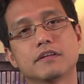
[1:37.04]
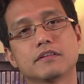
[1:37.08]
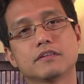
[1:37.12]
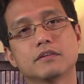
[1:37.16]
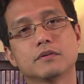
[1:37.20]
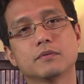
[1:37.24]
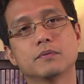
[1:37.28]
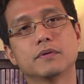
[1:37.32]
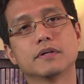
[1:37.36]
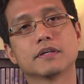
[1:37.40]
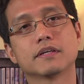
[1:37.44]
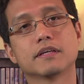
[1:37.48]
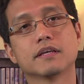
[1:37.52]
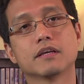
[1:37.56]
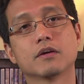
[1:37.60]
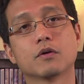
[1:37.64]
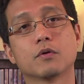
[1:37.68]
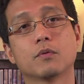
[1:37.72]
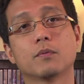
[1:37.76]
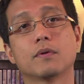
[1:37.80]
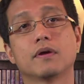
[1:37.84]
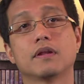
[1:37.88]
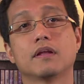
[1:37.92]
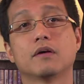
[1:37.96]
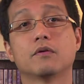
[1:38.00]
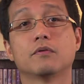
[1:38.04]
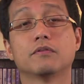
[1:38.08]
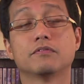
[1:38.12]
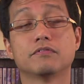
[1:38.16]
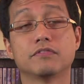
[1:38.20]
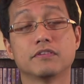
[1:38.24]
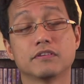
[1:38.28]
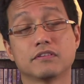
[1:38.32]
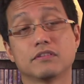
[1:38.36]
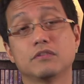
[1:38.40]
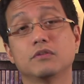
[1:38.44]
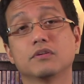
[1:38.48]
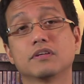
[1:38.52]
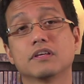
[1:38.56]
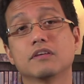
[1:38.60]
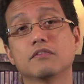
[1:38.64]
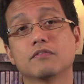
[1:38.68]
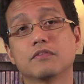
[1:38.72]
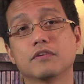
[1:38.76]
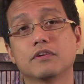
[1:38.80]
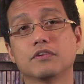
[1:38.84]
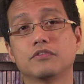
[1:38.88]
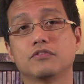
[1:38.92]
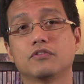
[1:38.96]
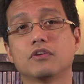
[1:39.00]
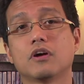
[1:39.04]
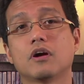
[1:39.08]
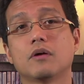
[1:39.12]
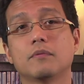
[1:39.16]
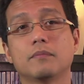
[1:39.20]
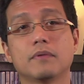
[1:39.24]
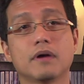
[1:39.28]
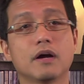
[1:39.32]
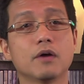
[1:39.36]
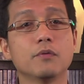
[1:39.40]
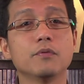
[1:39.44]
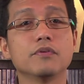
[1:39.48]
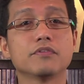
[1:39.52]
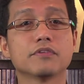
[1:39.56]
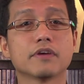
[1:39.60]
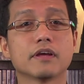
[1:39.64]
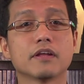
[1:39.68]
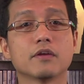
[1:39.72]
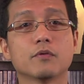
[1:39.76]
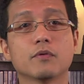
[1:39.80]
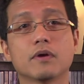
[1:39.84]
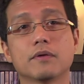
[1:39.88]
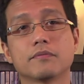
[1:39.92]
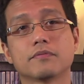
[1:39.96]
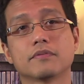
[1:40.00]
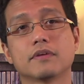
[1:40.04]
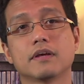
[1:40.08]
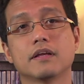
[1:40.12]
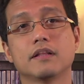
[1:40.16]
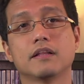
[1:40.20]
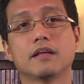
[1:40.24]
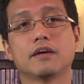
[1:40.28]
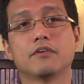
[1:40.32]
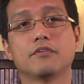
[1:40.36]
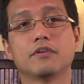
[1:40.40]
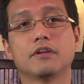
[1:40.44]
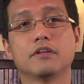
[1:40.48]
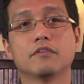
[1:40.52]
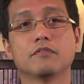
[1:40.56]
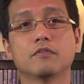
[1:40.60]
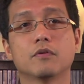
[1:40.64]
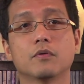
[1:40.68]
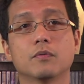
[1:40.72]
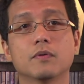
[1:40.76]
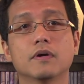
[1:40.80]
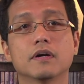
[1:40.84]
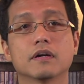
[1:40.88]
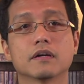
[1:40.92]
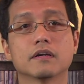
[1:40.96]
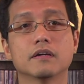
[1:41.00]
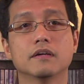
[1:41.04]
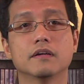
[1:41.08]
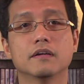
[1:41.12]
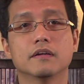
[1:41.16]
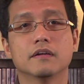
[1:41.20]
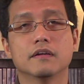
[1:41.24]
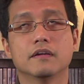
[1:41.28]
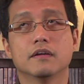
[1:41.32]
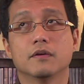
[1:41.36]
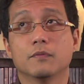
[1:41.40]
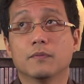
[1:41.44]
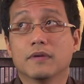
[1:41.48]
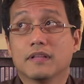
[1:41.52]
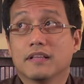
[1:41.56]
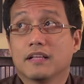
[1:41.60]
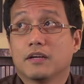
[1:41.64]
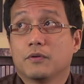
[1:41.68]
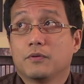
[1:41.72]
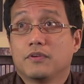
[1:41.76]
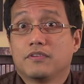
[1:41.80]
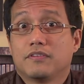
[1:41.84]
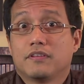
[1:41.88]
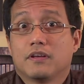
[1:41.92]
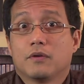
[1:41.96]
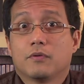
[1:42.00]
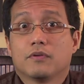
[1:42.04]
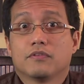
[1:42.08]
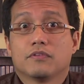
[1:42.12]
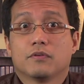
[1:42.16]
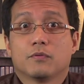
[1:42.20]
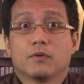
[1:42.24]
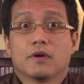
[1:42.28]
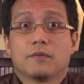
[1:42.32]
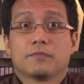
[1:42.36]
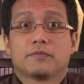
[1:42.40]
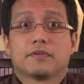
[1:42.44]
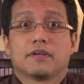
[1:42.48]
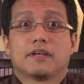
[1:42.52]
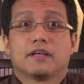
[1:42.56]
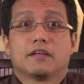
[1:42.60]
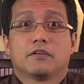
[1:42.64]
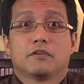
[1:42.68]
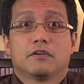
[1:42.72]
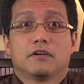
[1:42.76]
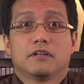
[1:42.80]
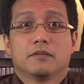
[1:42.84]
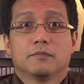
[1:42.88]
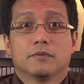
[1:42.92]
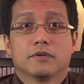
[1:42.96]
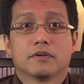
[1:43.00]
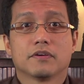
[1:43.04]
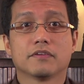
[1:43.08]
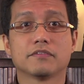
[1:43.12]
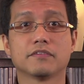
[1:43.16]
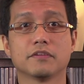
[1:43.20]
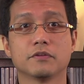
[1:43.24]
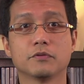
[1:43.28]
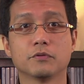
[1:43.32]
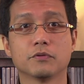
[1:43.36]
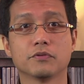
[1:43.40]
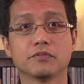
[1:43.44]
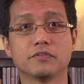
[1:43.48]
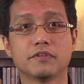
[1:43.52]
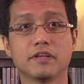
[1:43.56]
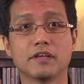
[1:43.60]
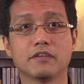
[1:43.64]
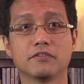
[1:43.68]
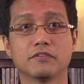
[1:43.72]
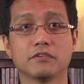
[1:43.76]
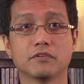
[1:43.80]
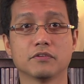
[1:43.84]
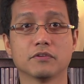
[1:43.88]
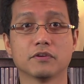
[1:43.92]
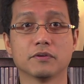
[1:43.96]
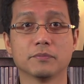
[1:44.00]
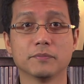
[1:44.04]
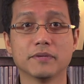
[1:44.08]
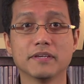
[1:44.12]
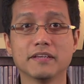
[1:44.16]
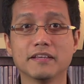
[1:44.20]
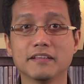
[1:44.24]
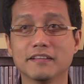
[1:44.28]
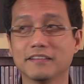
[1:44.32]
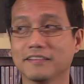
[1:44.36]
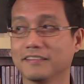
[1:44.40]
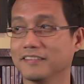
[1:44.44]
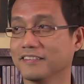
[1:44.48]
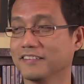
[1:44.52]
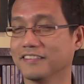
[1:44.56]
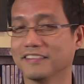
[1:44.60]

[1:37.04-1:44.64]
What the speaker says: started working or when I was first looking for a job, I wish I had a website like ready for work. Well, I wish there was a website at all because in those days, you know what I mean?